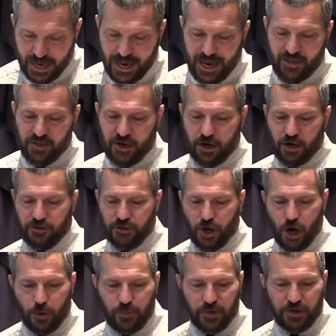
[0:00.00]
and the earth
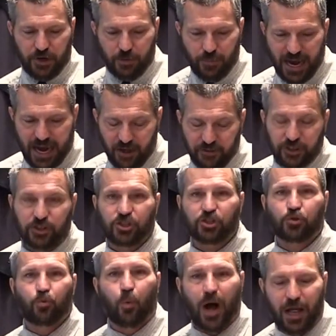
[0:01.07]
opened her mouth and
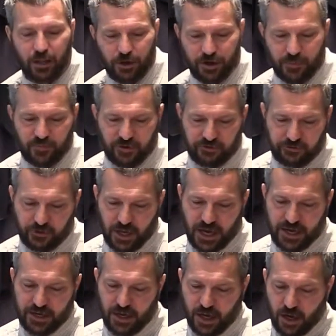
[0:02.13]
swallowed up the
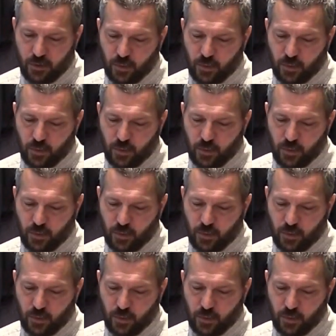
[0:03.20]
flood